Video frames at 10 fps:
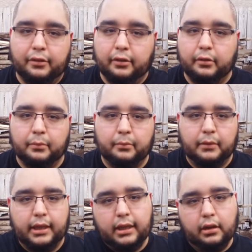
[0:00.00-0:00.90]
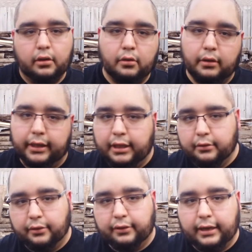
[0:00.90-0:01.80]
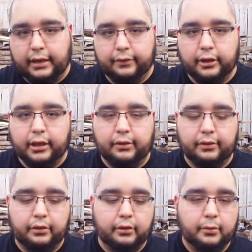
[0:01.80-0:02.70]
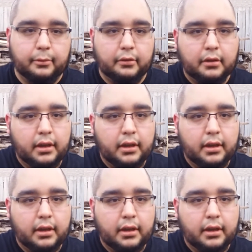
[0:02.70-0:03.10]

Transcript: So it can go on either side if you're going to use the Nobo.